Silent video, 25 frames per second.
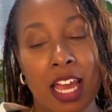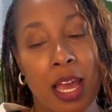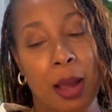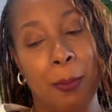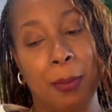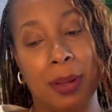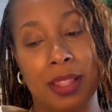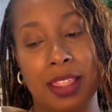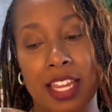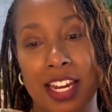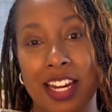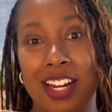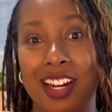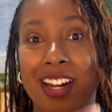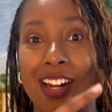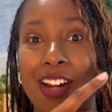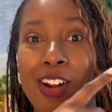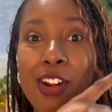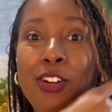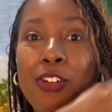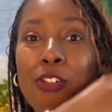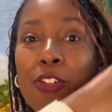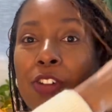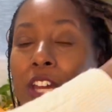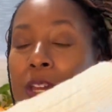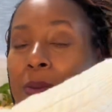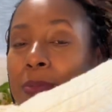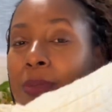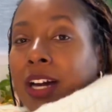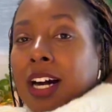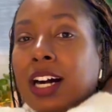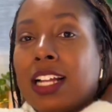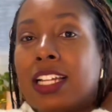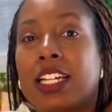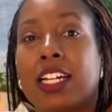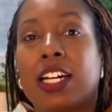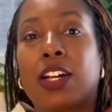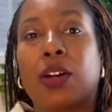but they're a cream
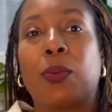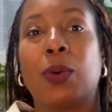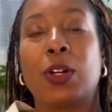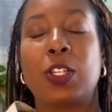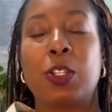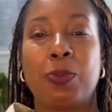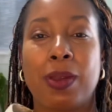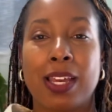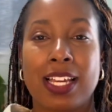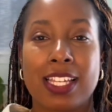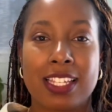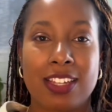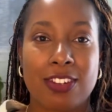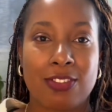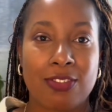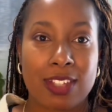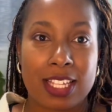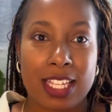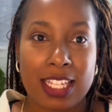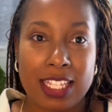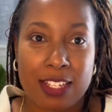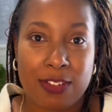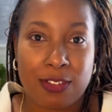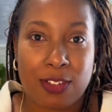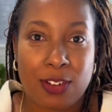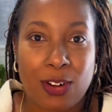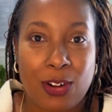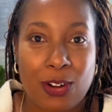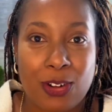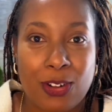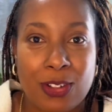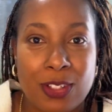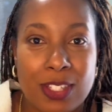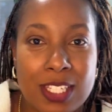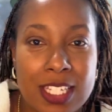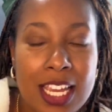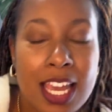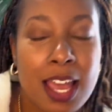color, which makes it really
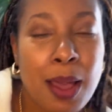difficult